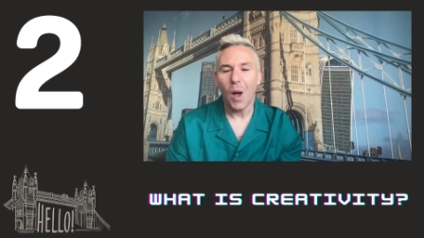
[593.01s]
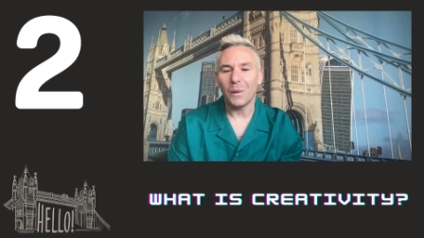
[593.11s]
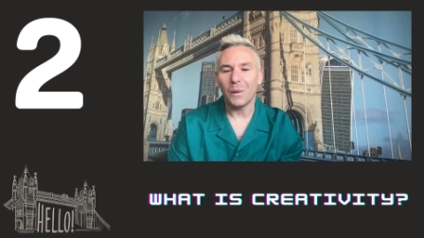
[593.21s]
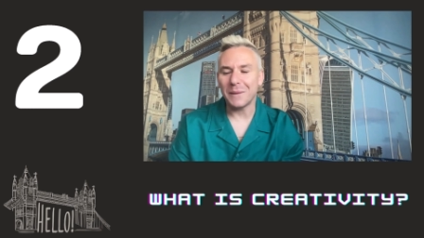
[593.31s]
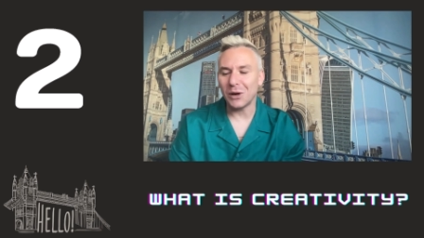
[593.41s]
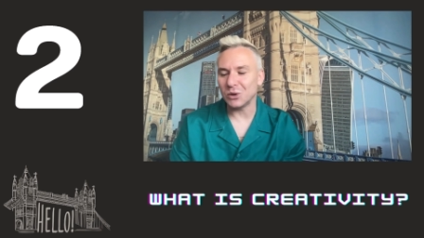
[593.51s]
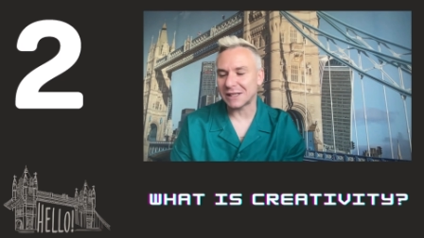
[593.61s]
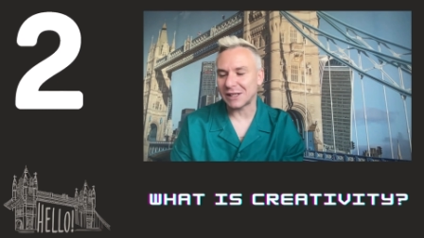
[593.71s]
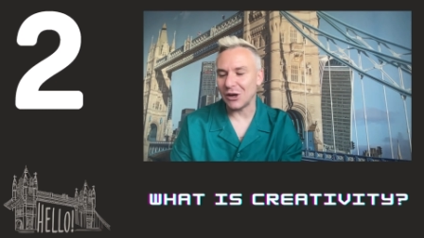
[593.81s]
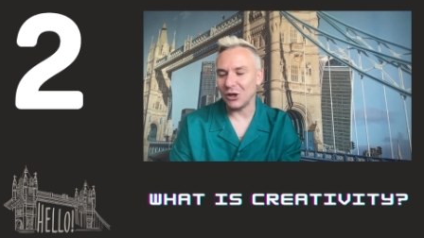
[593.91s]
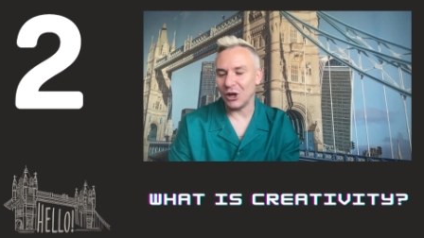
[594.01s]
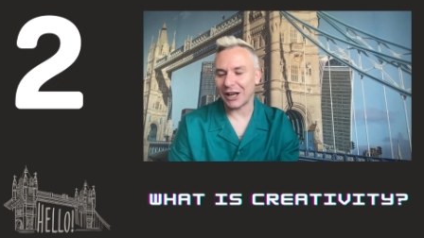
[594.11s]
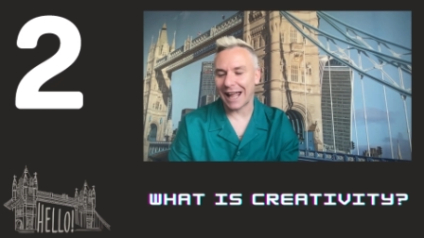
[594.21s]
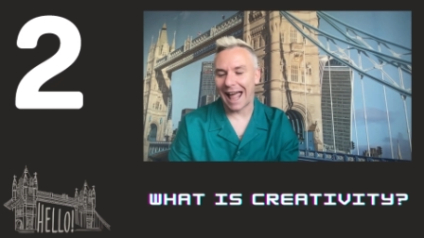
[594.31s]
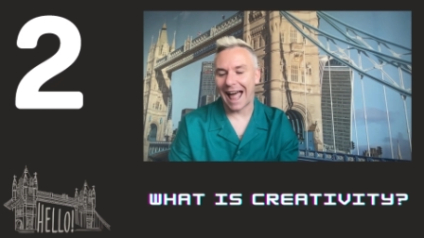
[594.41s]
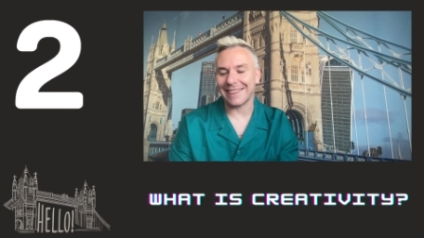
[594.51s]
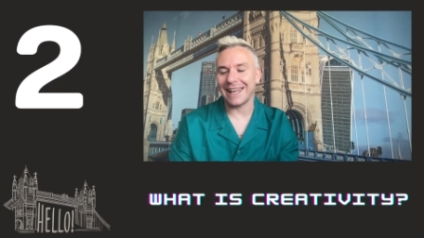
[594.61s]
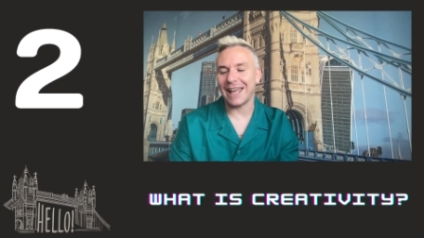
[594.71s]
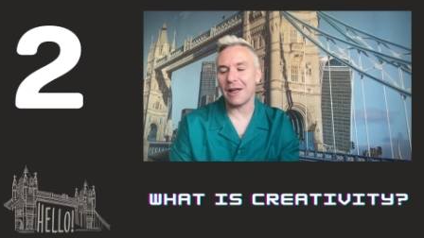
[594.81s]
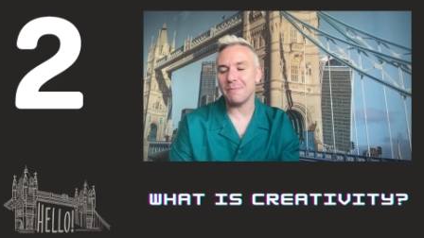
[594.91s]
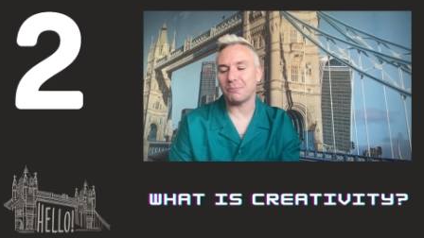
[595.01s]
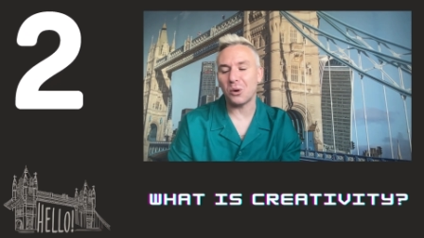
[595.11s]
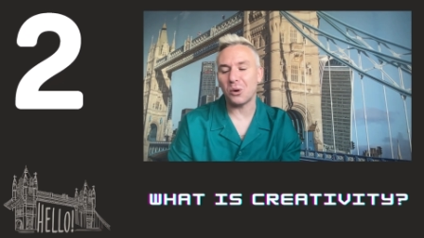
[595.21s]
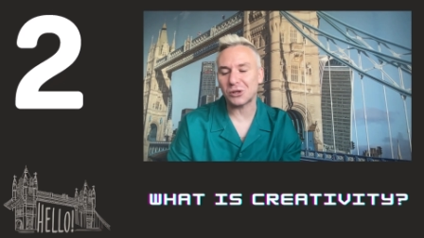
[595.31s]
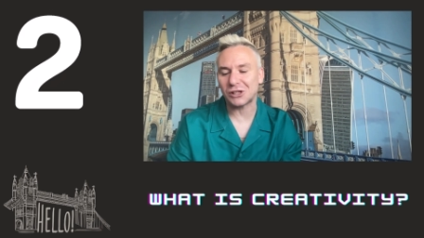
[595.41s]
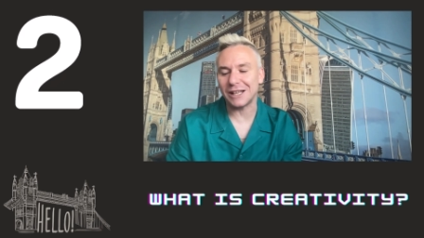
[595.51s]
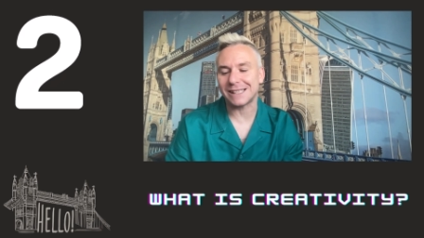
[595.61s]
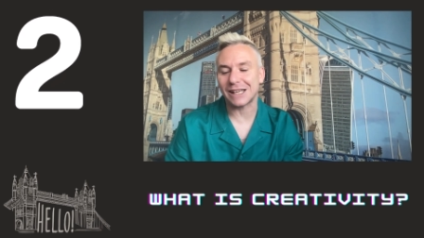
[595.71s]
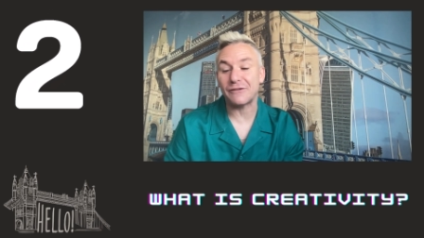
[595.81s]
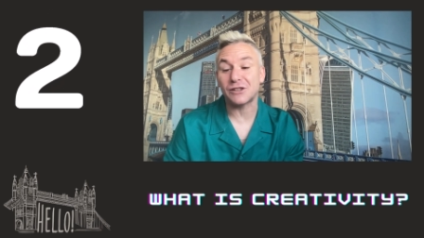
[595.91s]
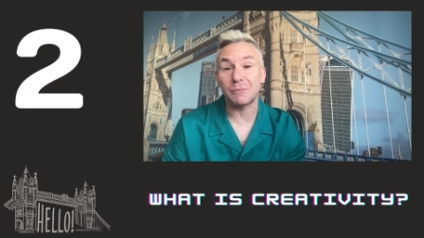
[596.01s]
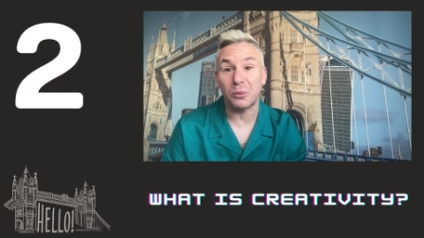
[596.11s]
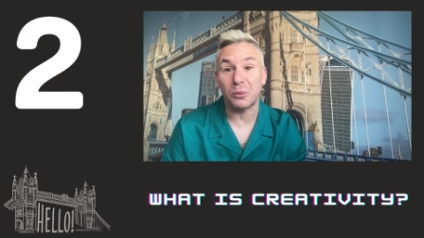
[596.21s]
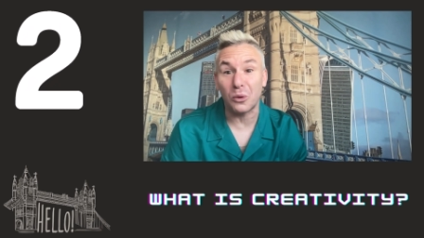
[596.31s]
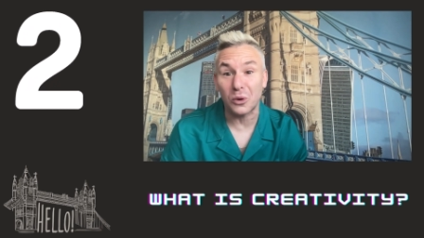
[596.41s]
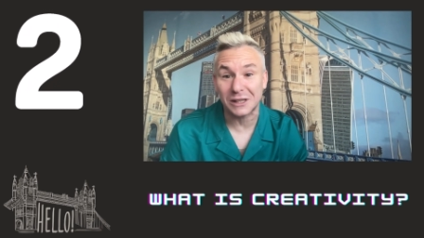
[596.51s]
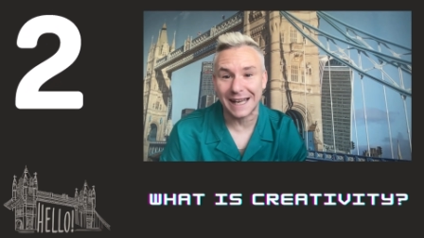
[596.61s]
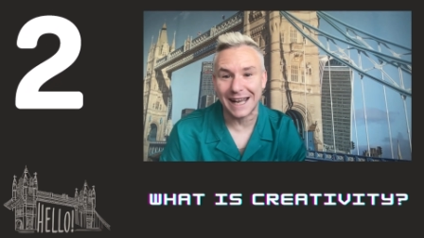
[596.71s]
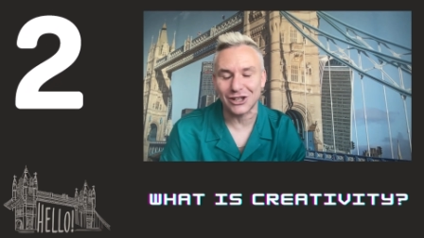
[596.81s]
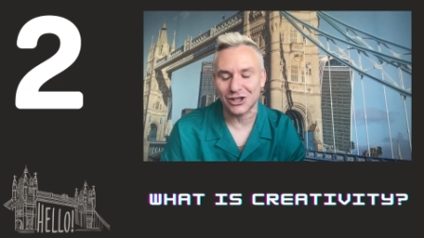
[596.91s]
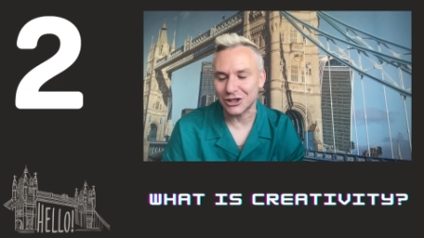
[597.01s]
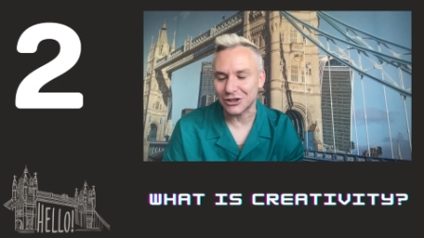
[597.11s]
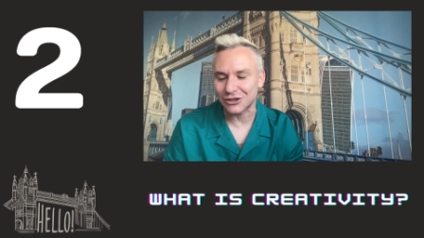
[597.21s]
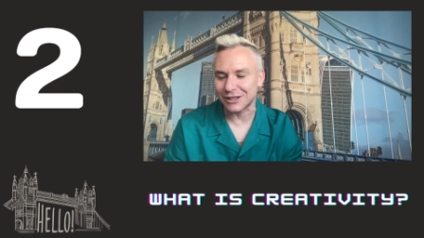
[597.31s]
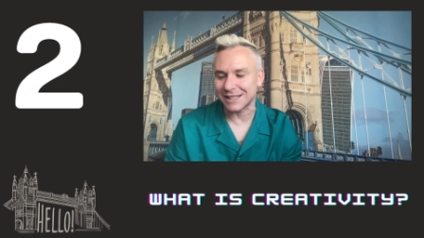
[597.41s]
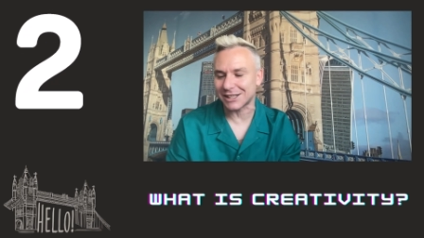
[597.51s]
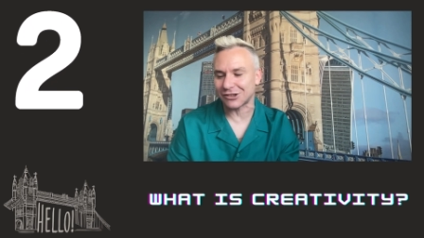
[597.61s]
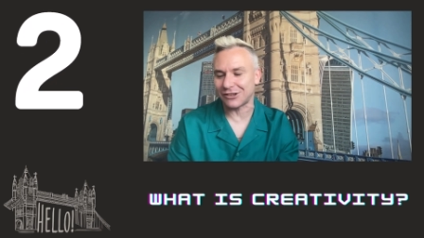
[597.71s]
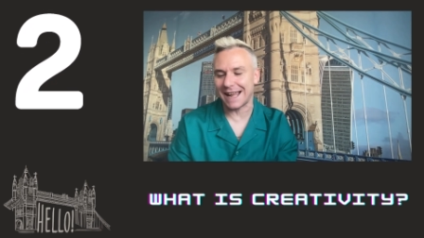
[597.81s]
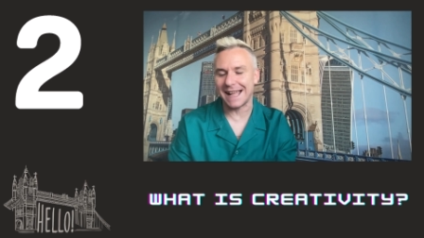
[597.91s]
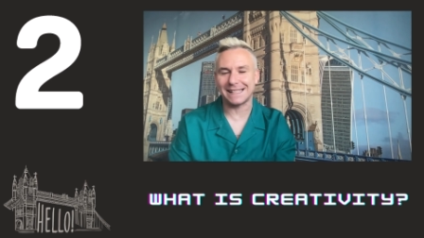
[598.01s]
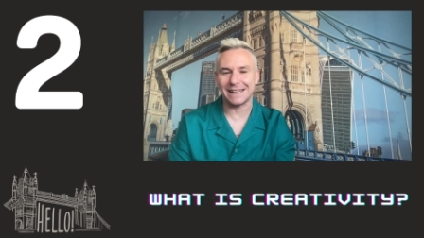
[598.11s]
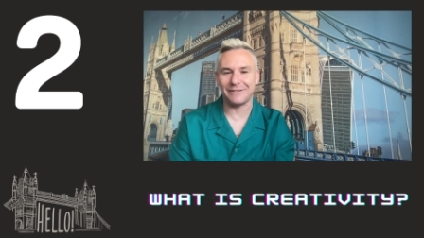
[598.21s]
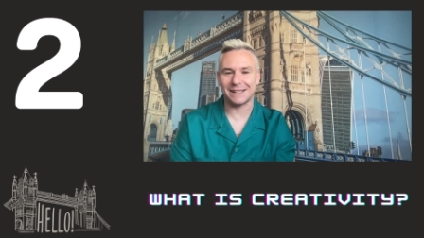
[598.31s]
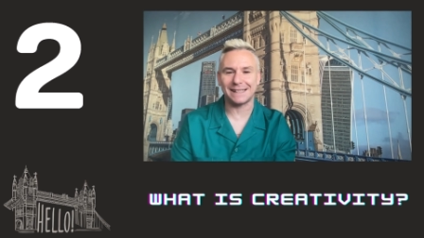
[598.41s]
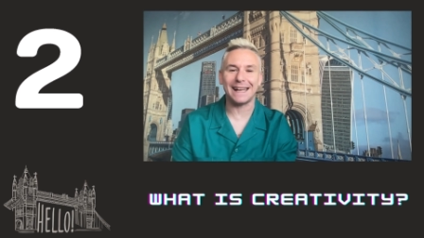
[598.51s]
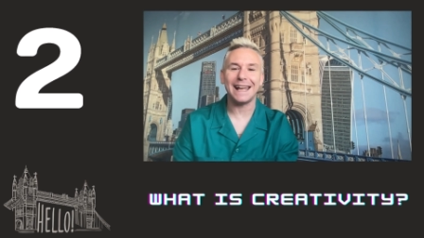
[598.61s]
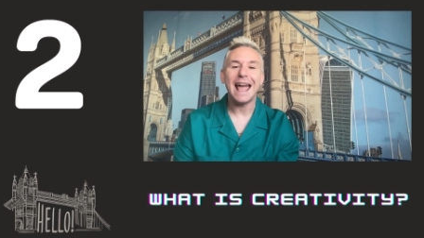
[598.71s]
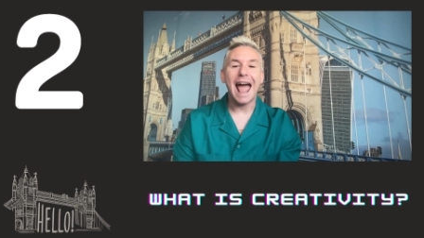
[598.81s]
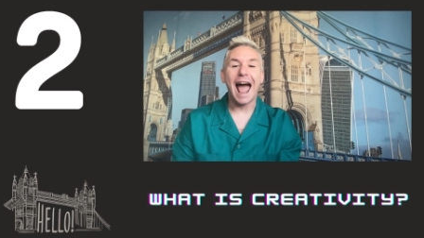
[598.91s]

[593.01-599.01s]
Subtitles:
We will also look at the importance of supporting children's creativity